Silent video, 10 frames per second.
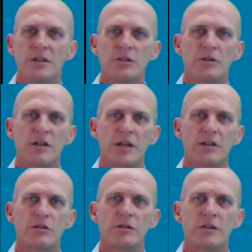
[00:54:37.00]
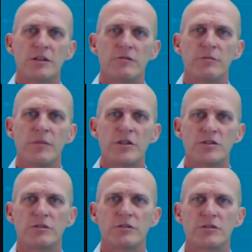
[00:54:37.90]
you can get all the
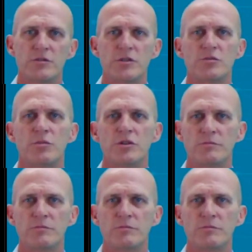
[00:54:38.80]
information on your switch port,